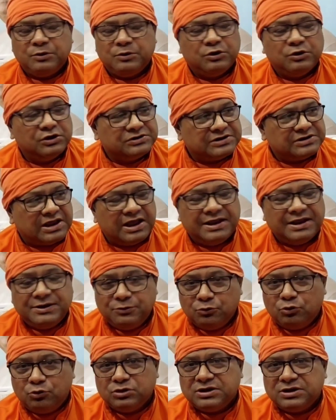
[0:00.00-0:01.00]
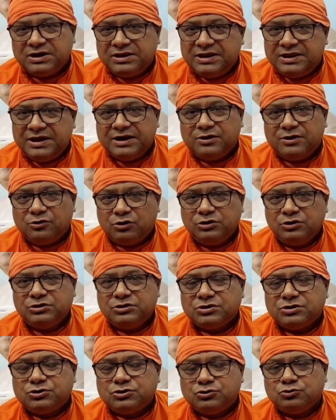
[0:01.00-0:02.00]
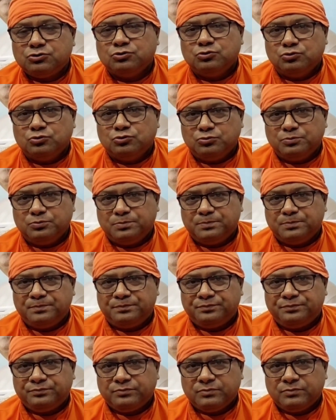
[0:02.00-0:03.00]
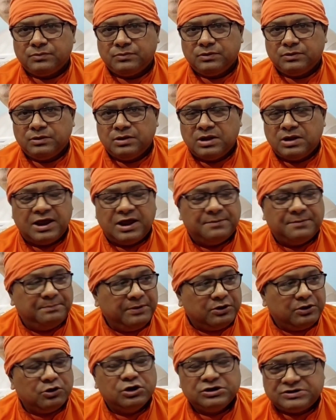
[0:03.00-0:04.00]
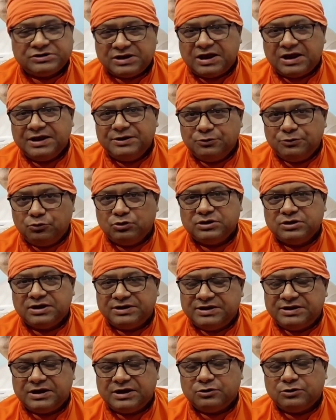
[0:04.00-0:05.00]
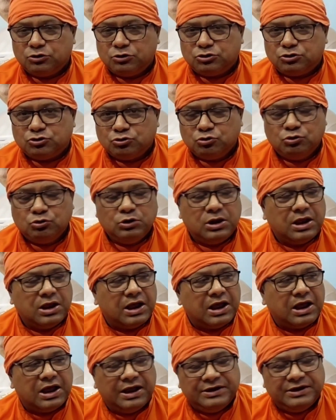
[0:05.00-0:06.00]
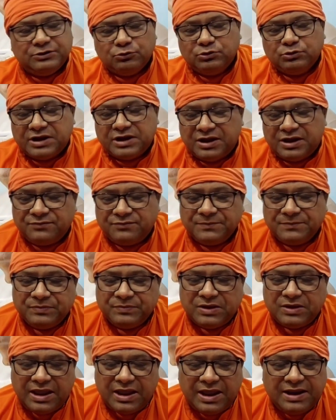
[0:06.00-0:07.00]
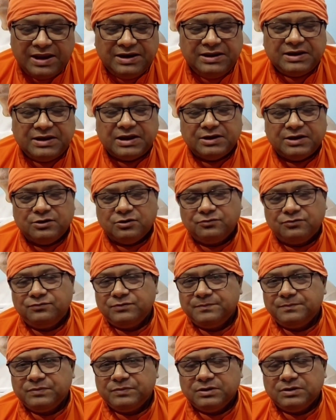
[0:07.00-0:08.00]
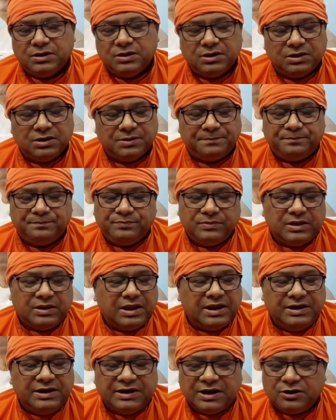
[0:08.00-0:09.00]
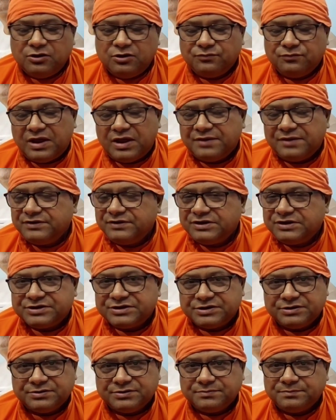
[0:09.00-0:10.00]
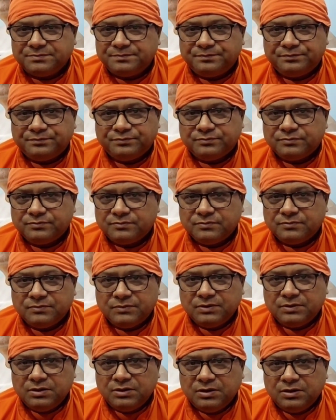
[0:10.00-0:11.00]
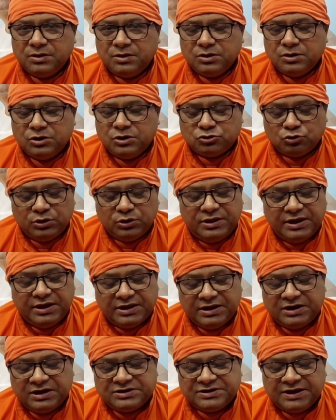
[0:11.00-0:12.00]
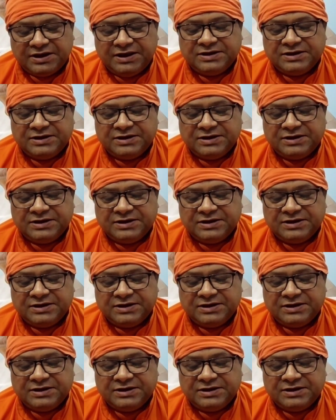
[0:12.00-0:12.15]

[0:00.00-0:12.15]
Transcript: because I know that they are not true. And because I know that they are not true, I don't have any kind of uh, affection. So here it